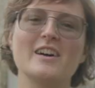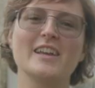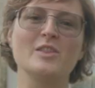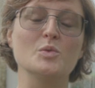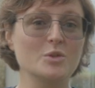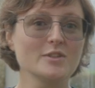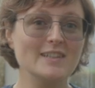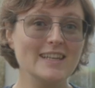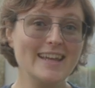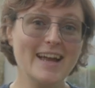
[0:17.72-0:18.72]
are in the
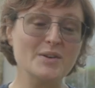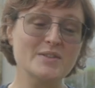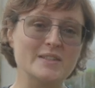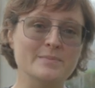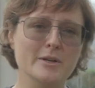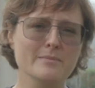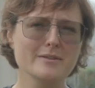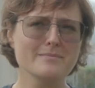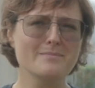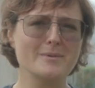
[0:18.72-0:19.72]
water lily house at the
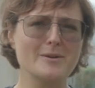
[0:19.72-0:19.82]
moment,